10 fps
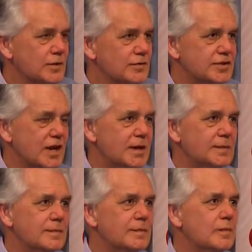whose
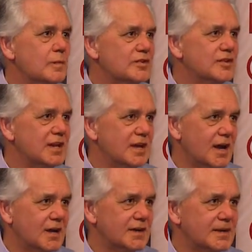name was
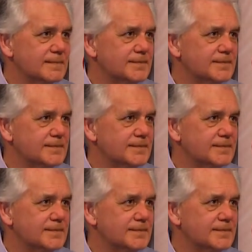Hiniaka.